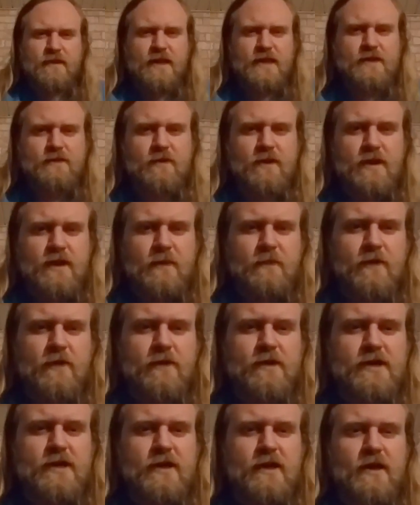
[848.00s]
That's what he
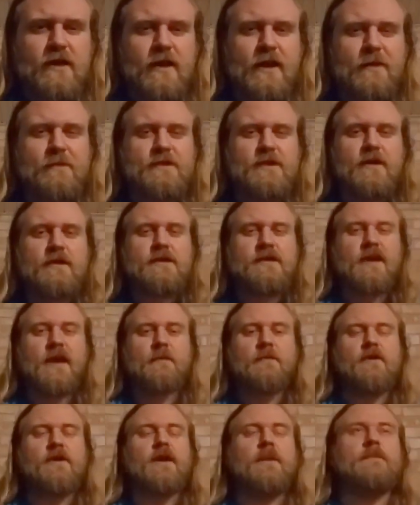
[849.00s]
personally claims all the
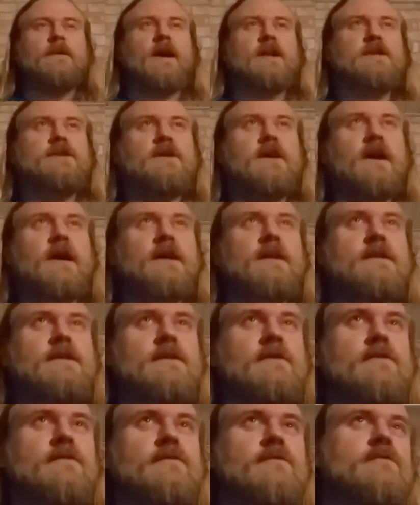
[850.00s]
time. Look, I'm not trying
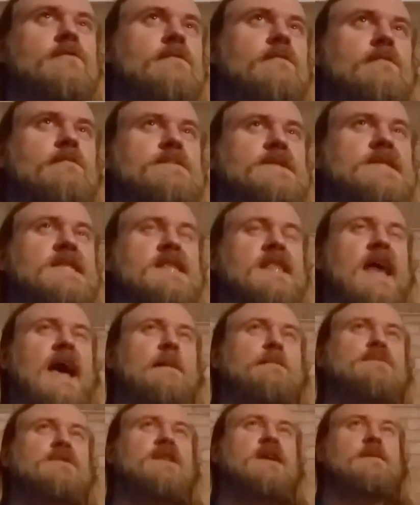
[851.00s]
to
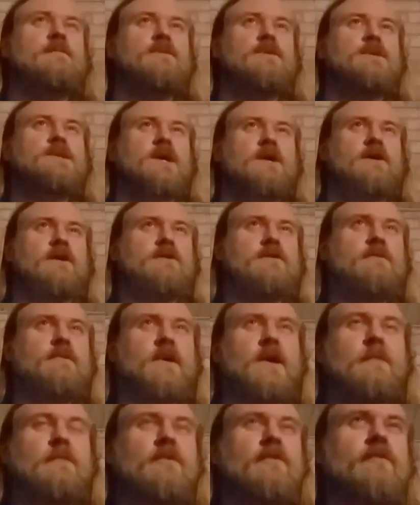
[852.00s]
slap labels on other
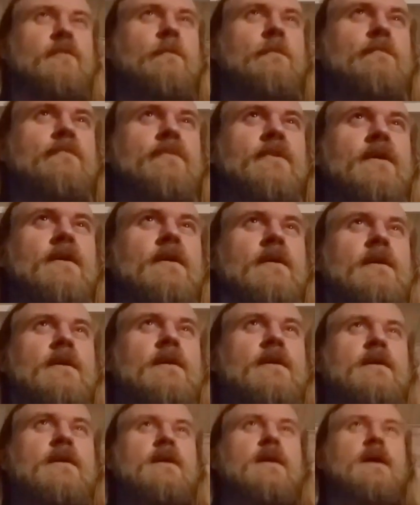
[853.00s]
people,
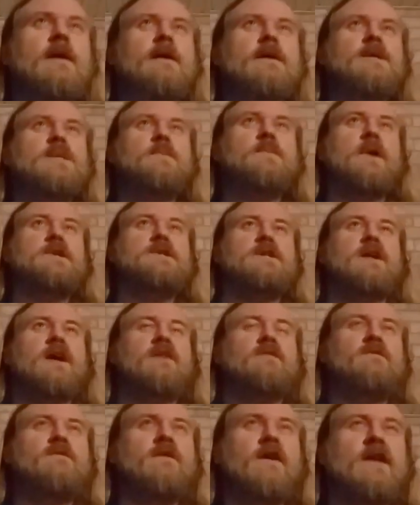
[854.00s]
especially
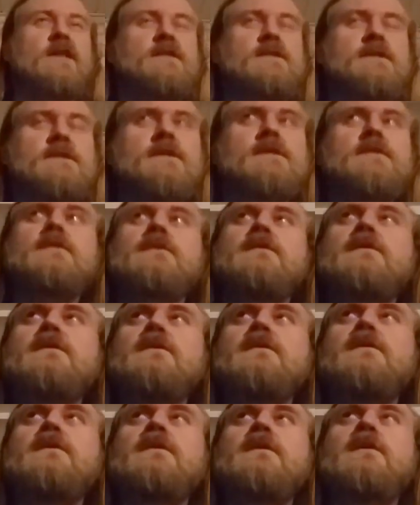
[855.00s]
not friends,
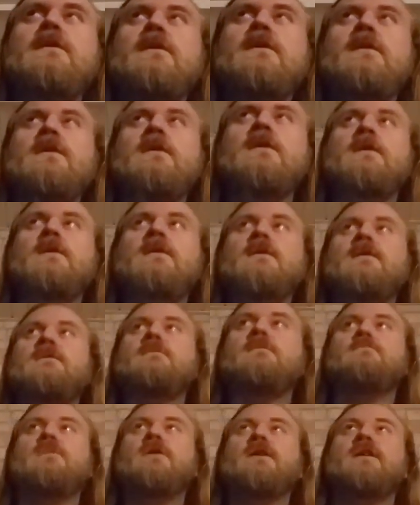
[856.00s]

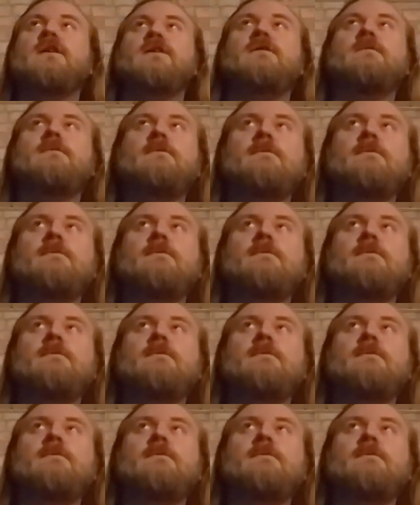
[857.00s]
but